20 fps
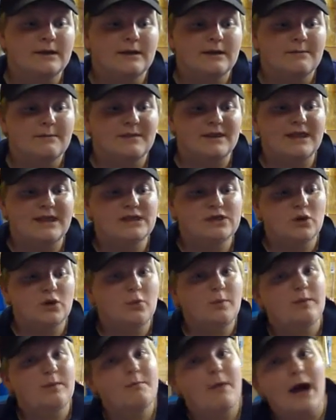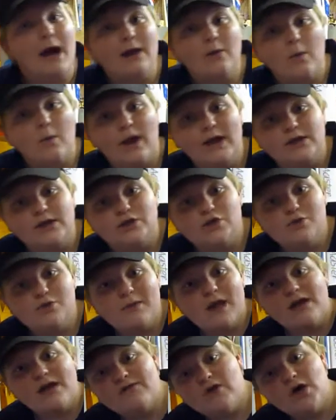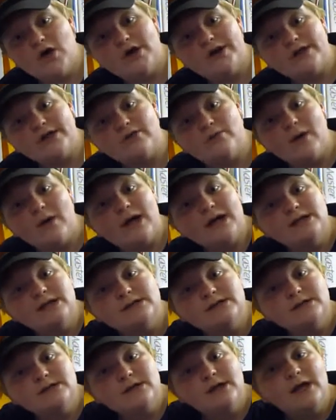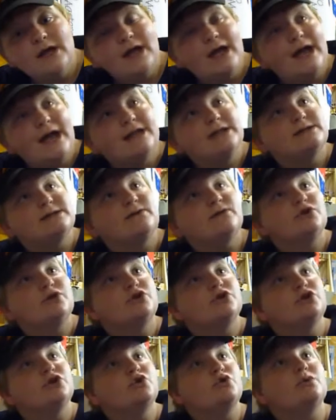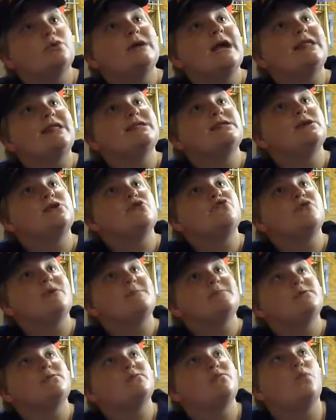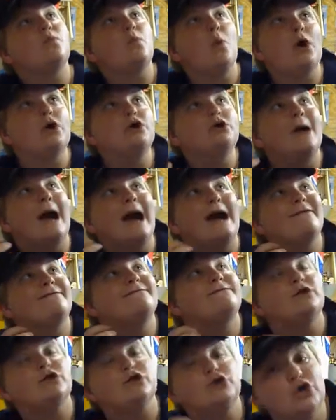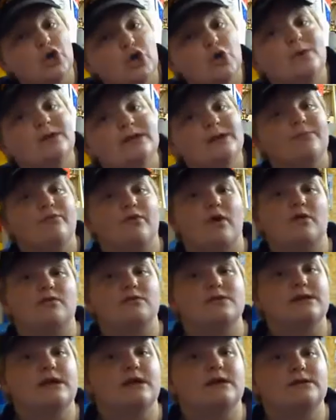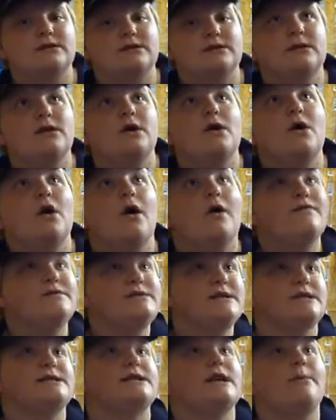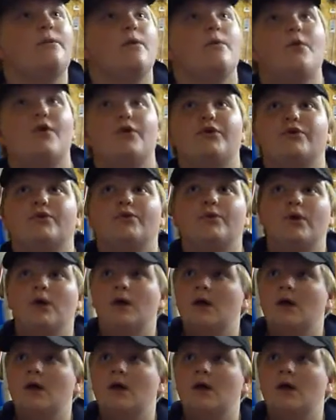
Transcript: But these will all be my ways. You may have heard other ways, and as long as you get to grips with what you have to do in the process of setting up a model,